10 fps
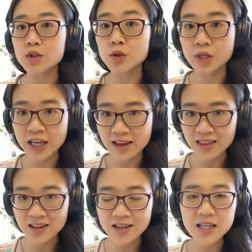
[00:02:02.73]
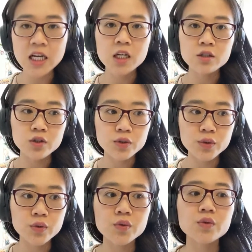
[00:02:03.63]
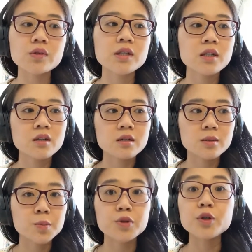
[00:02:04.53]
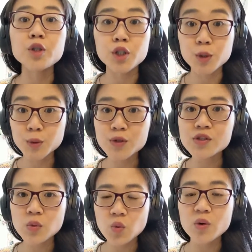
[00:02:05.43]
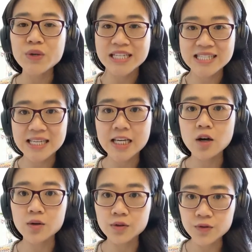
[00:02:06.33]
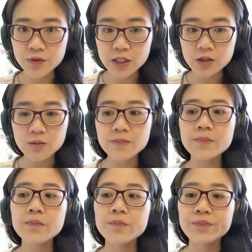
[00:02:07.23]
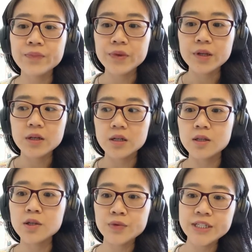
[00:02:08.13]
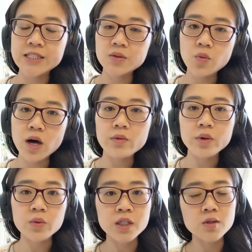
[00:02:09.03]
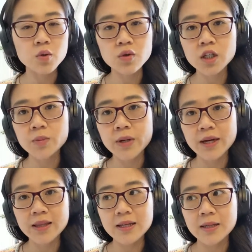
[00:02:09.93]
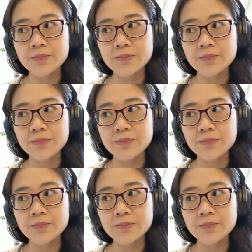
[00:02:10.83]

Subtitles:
together to produce what we see on film, the reason why we want to talk about